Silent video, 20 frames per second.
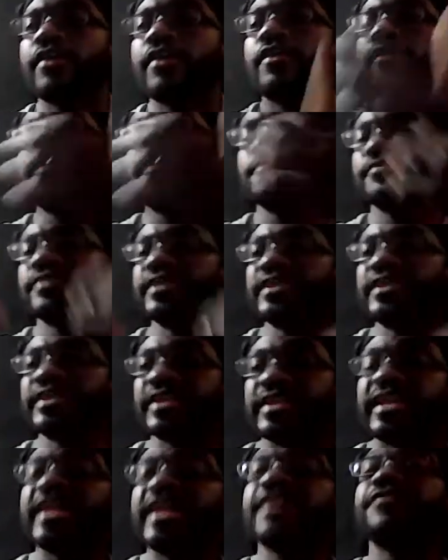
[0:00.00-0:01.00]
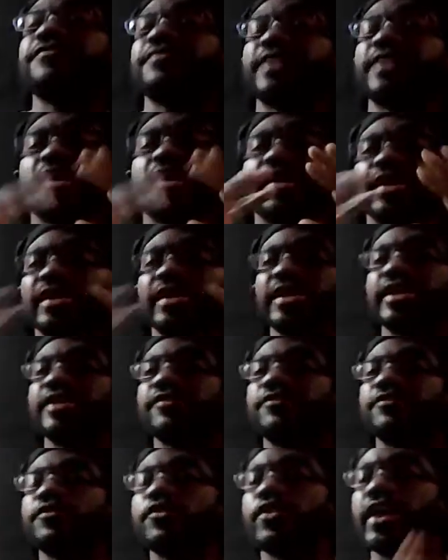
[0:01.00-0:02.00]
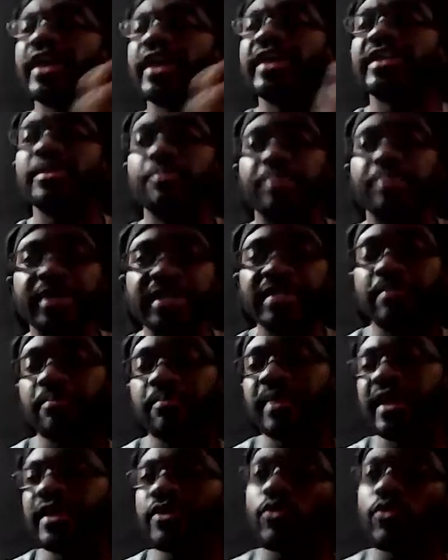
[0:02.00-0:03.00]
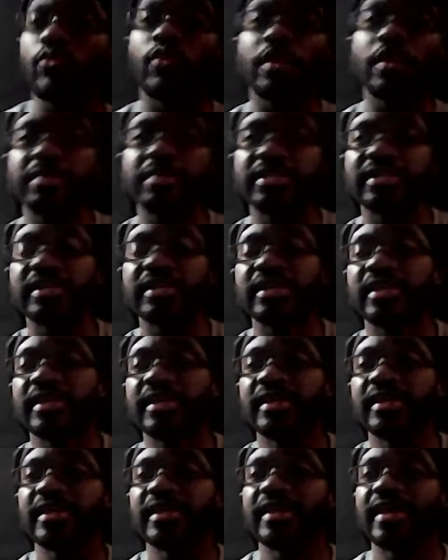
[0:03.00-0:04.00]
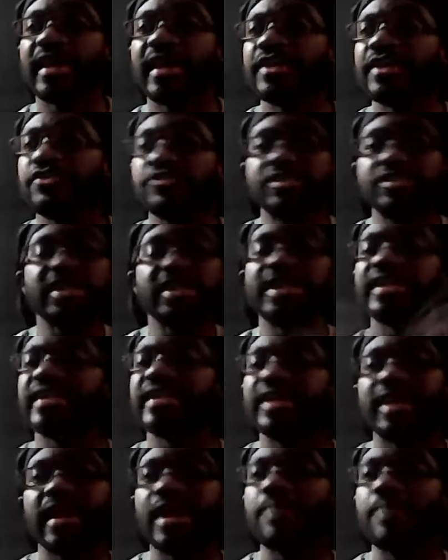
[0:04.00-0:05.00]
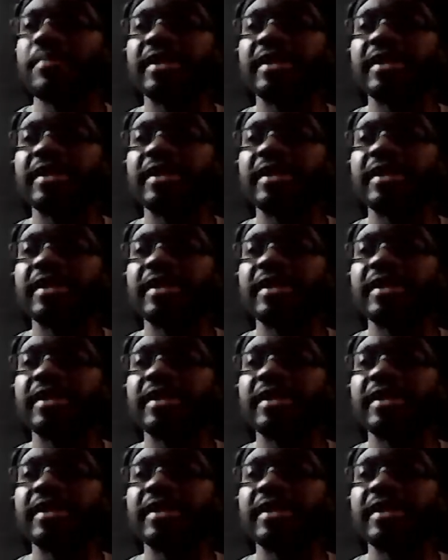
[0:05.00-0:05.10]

Y'all need if you're an independent man or woman and you're saying that